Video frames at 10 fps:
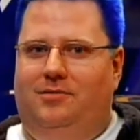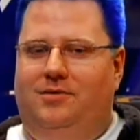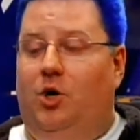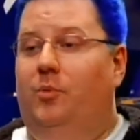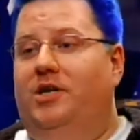
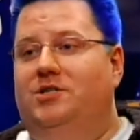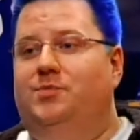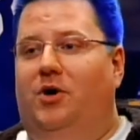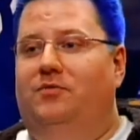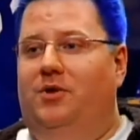Nobody's
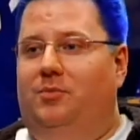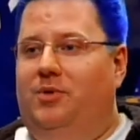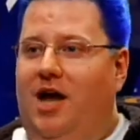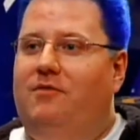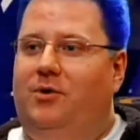perfect,
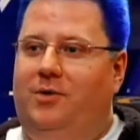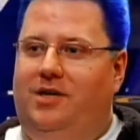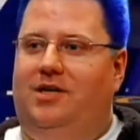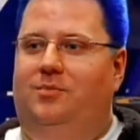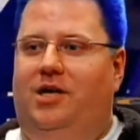but
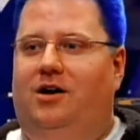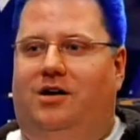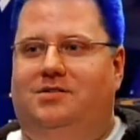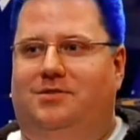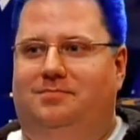everyone can be
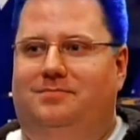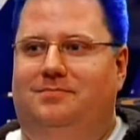awesome.